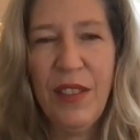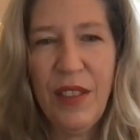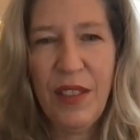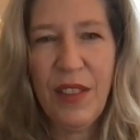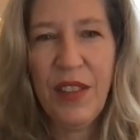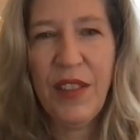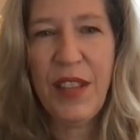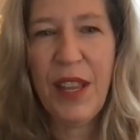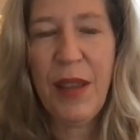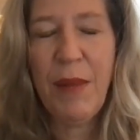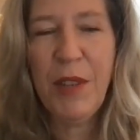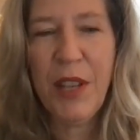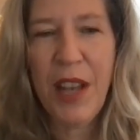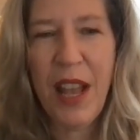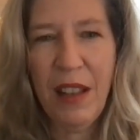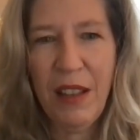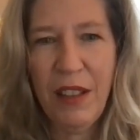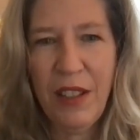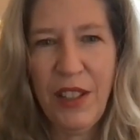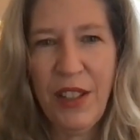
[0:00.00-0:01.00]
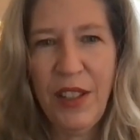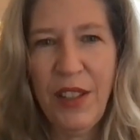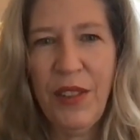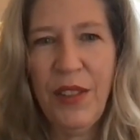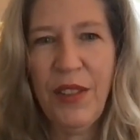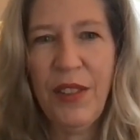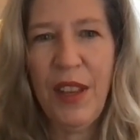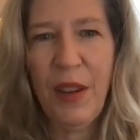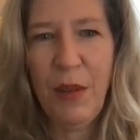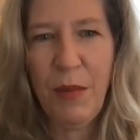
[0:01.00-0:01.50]
the same
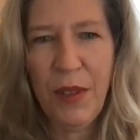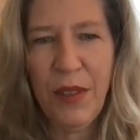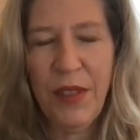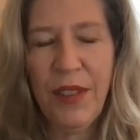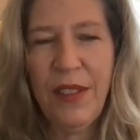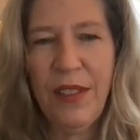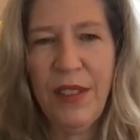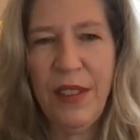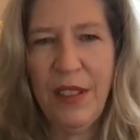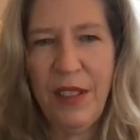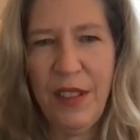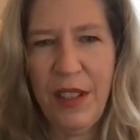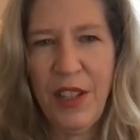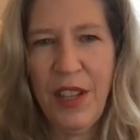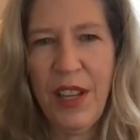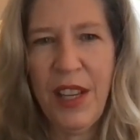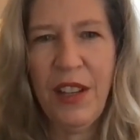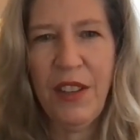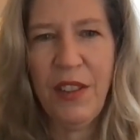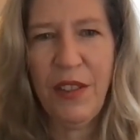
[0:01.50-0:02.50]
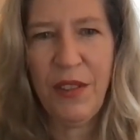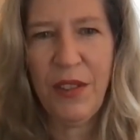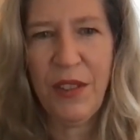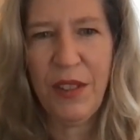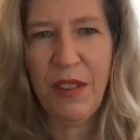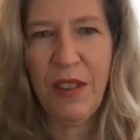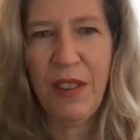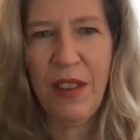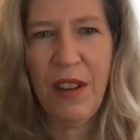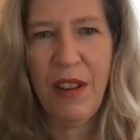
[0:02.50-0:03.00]
challenges and resistance to change are
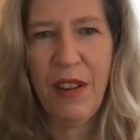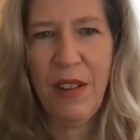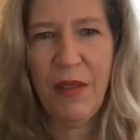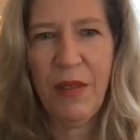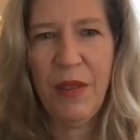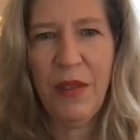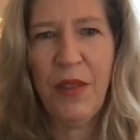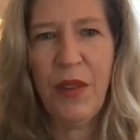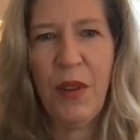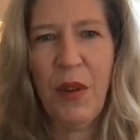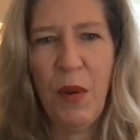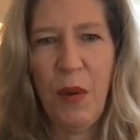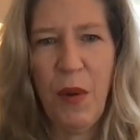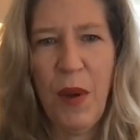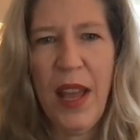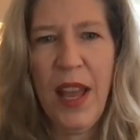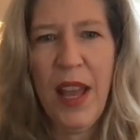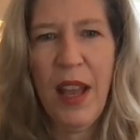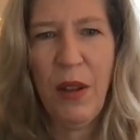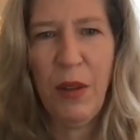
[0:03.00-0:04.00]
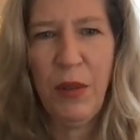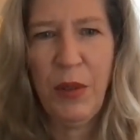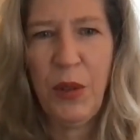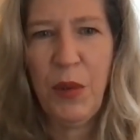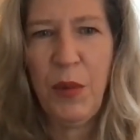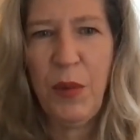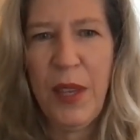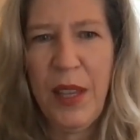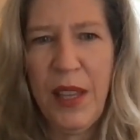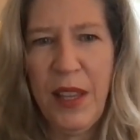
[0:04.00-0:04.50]
still there. So how
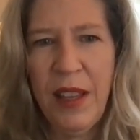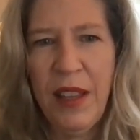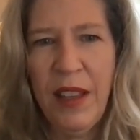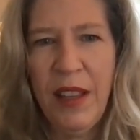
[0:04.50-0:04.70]
do we